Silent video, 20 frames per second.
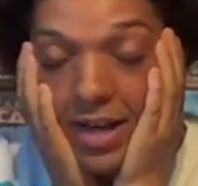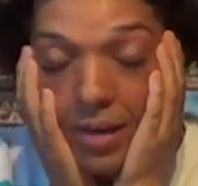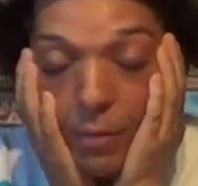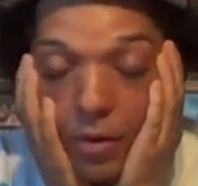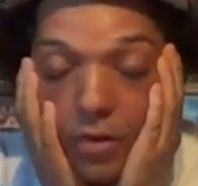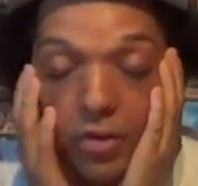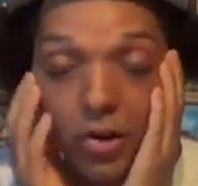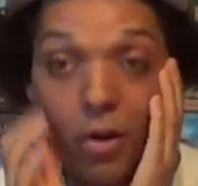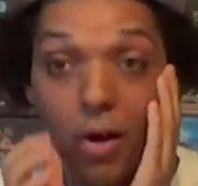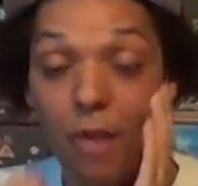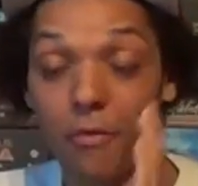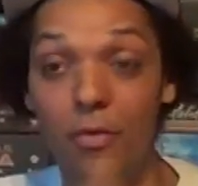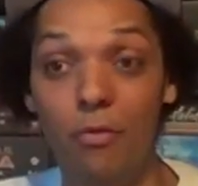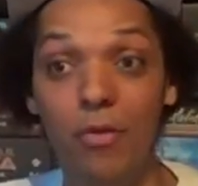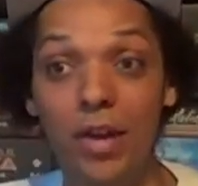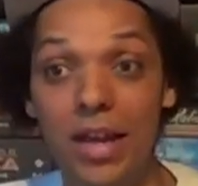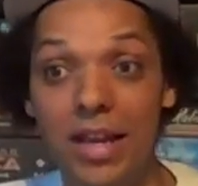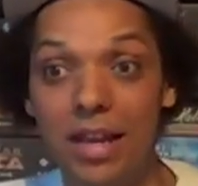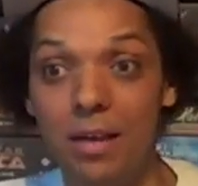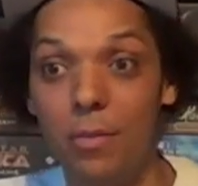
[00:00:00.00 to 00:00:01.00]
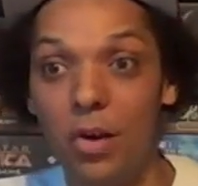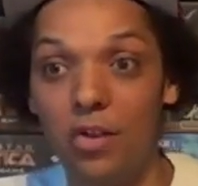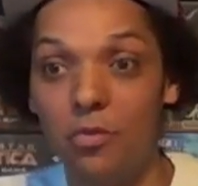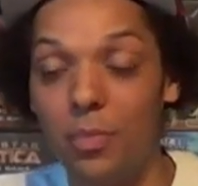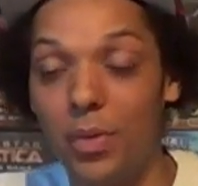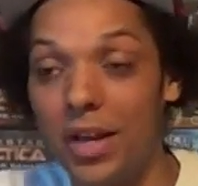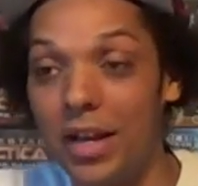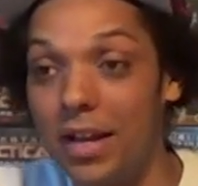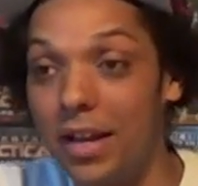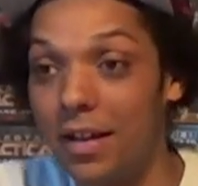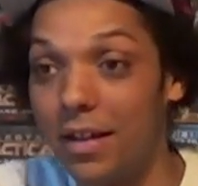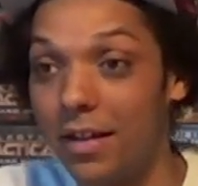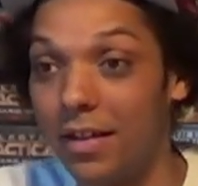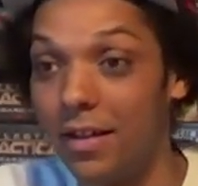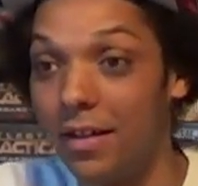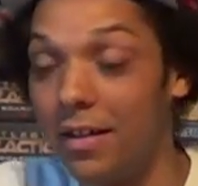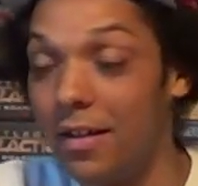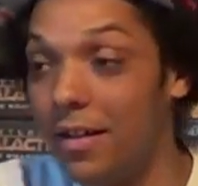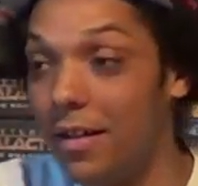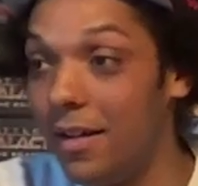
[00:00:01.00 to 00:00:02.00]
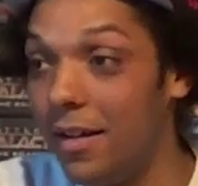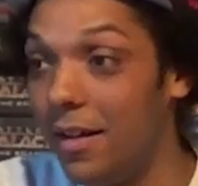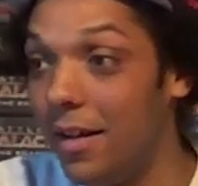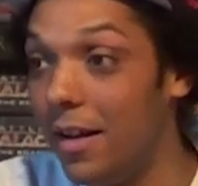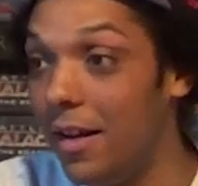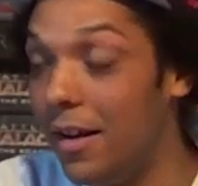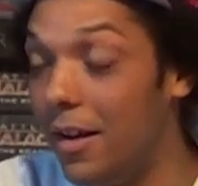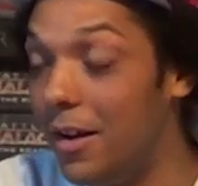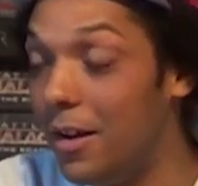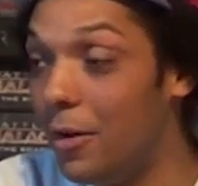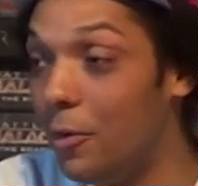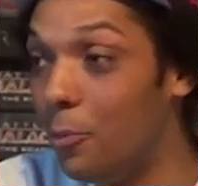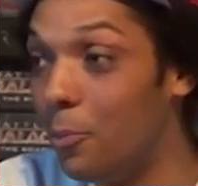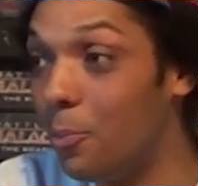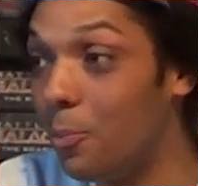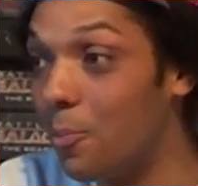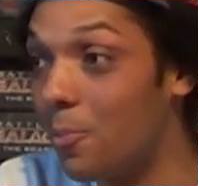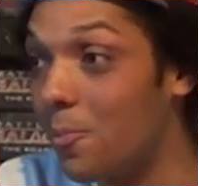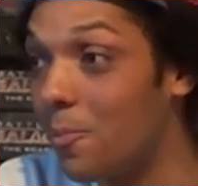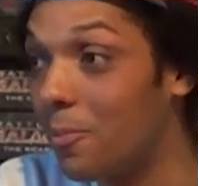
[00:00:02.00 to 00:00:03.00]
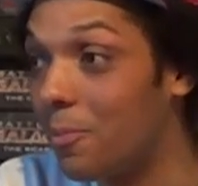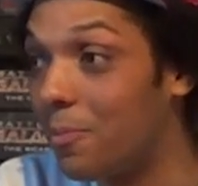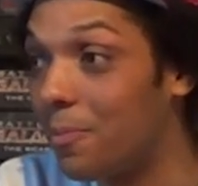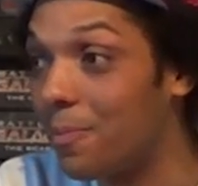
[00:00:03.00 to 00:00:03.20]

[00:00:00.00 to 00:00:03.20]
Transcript: He must go every week. He must be, um,